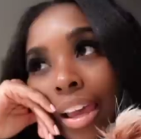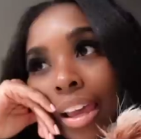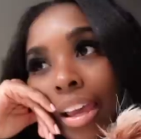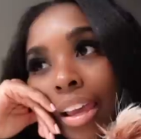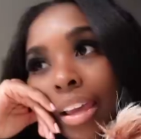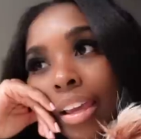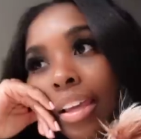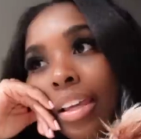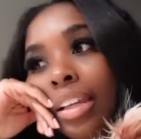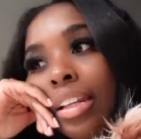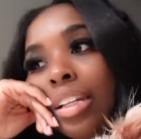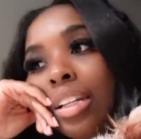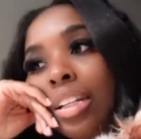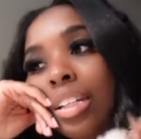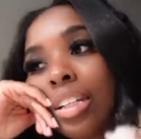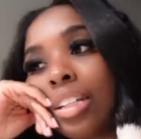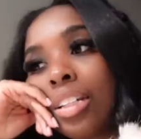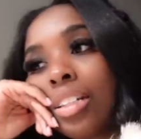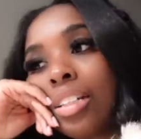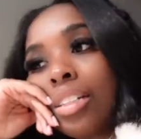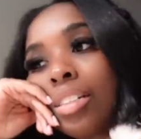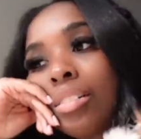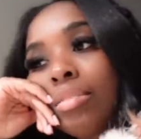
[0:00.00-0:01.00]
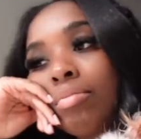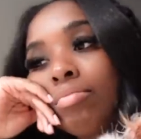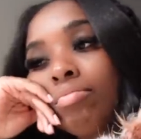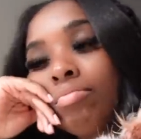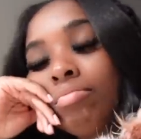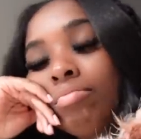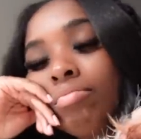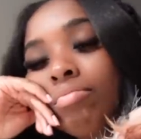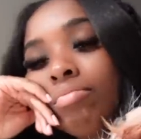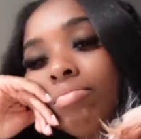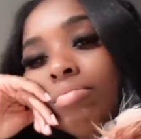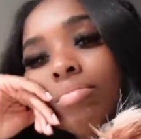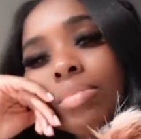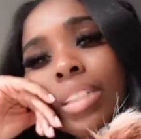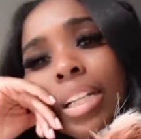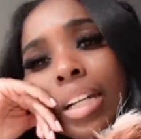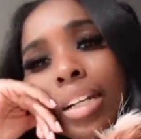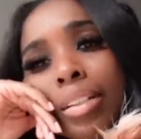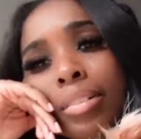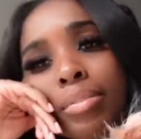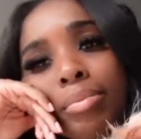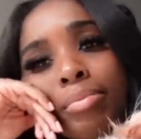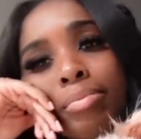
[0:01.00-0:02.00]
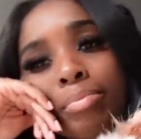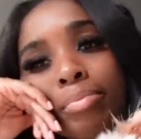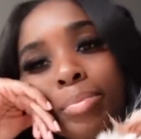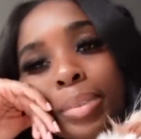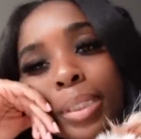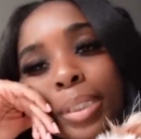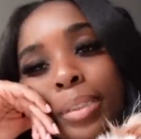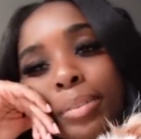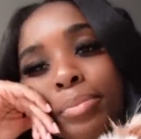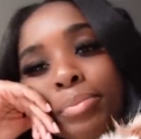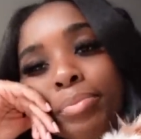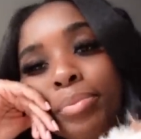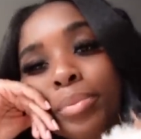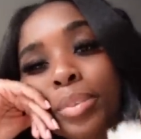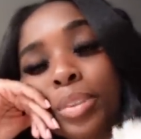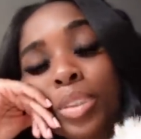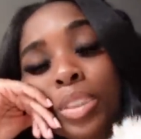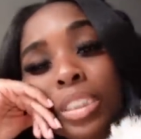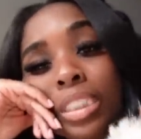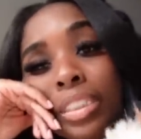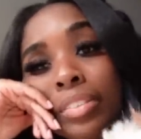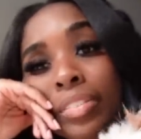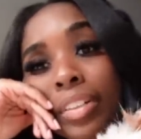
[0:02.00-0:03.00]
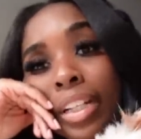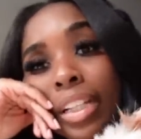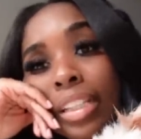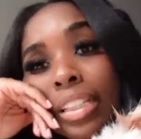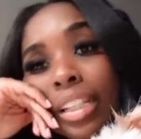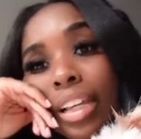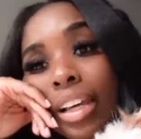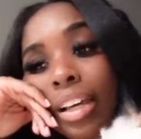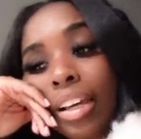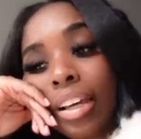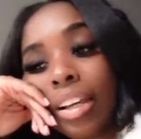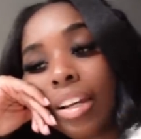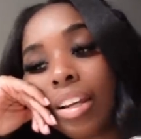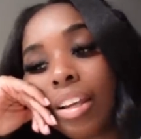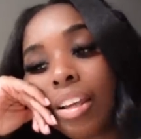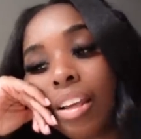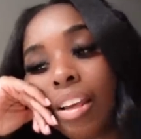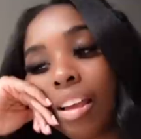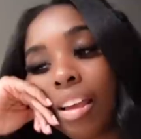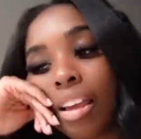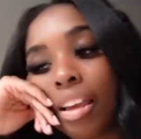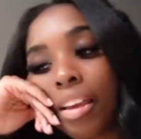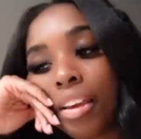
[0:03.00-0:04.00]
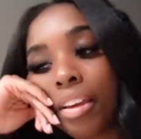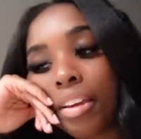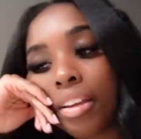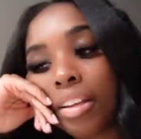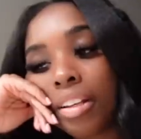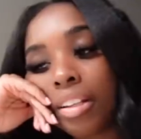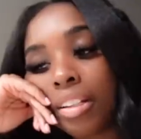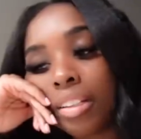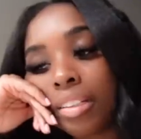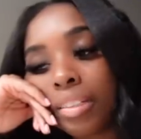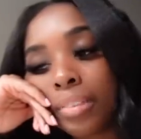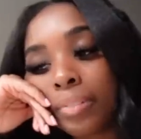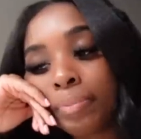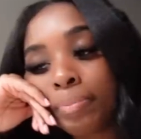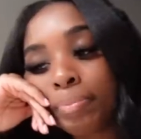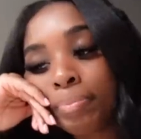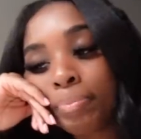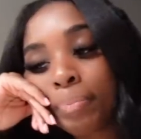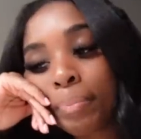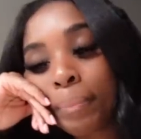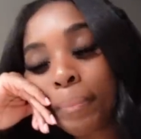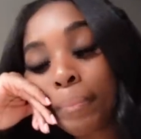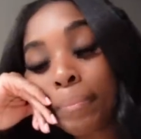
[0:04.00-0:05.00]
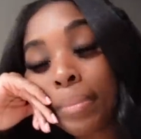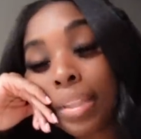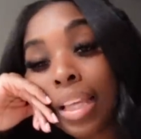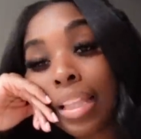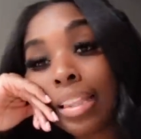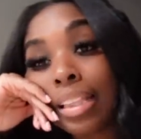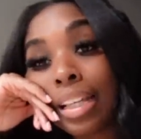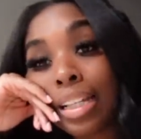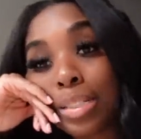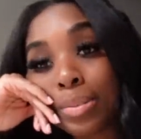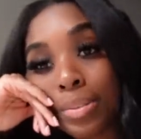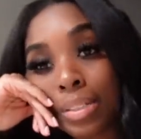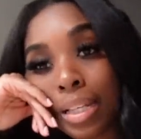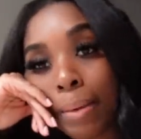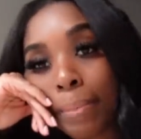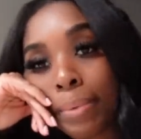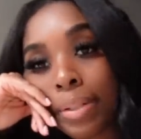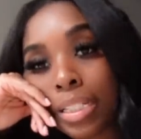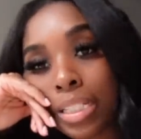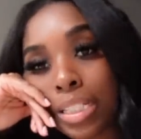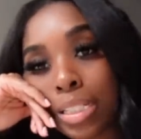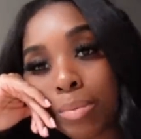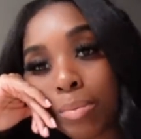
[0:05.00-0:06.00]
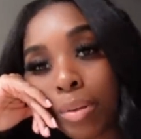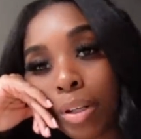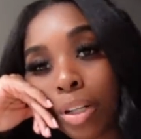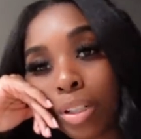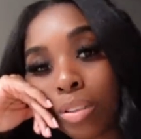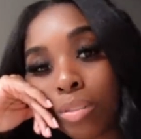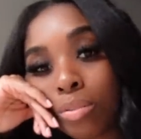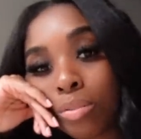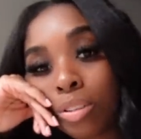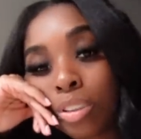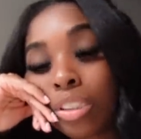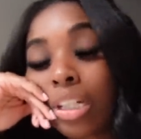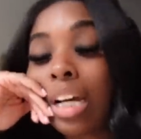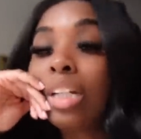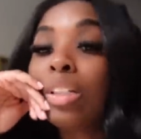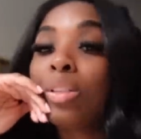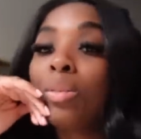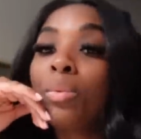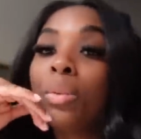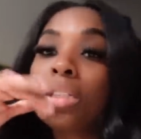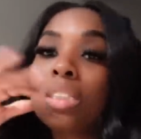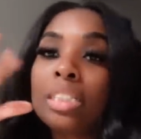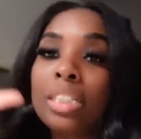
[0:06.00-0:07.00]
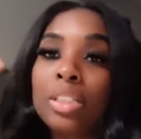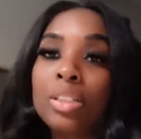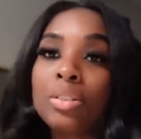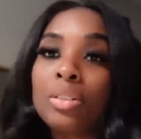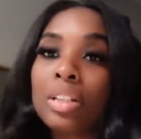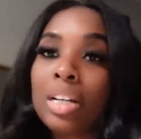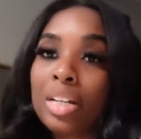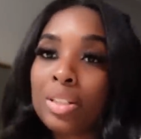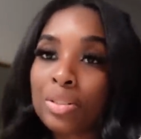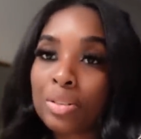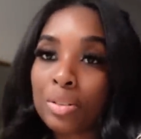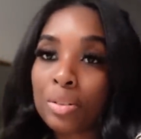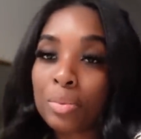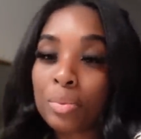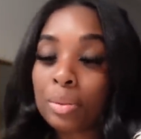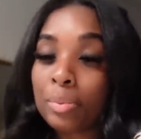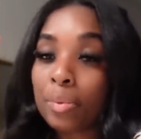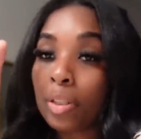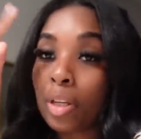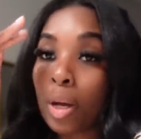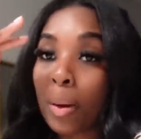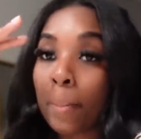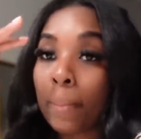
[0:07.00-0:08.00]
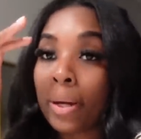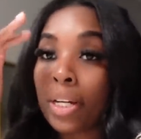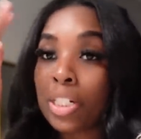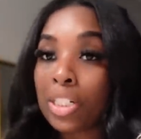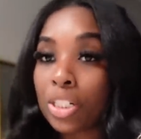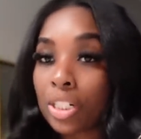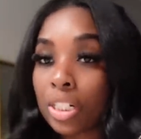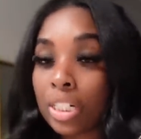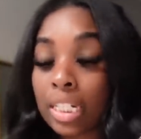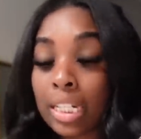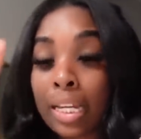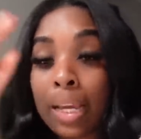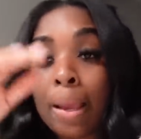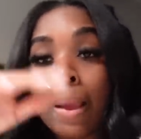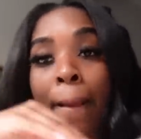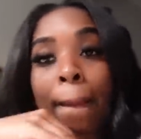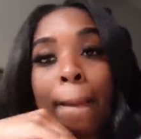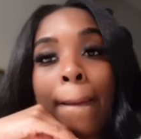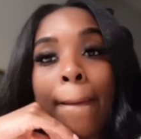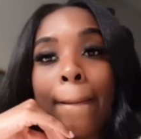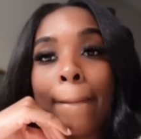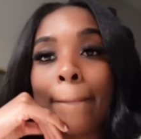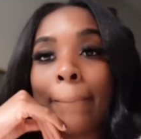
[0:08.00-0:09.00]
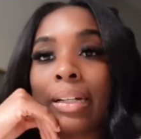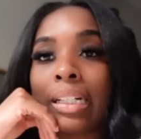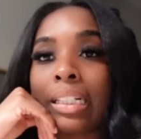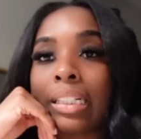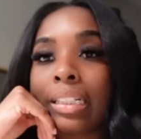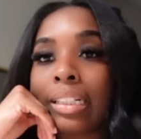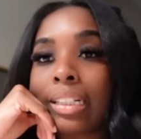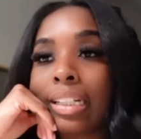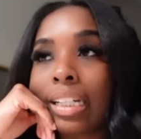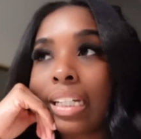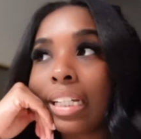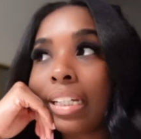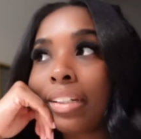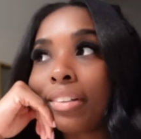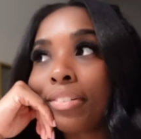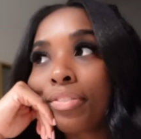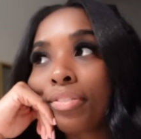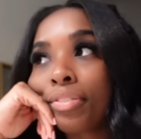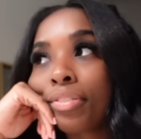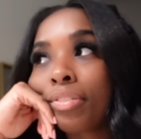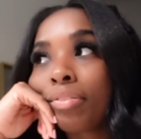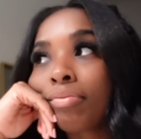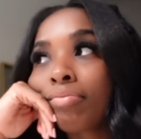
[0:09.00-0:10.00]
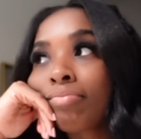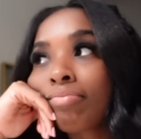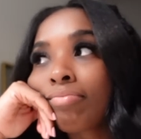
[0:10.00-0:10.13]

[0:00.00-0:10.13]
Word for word: And uh, yeah, but we'll just leave it at that. And that's what's happening tomorrow. So I do want to take you guys off with me on my journey, but if